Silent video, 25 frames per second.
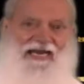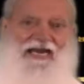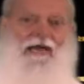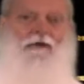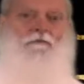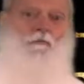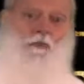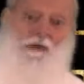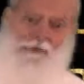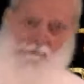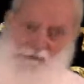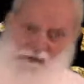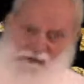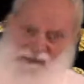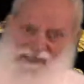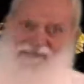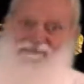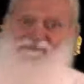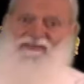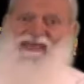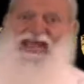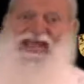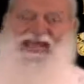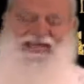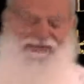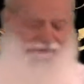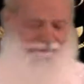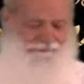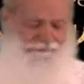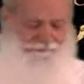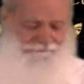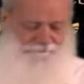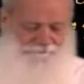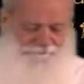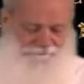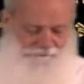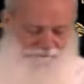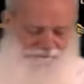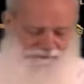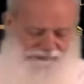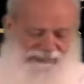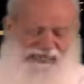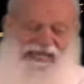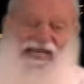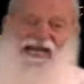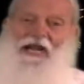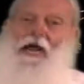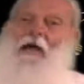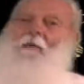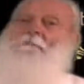and we believe that.
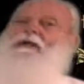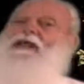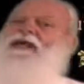And I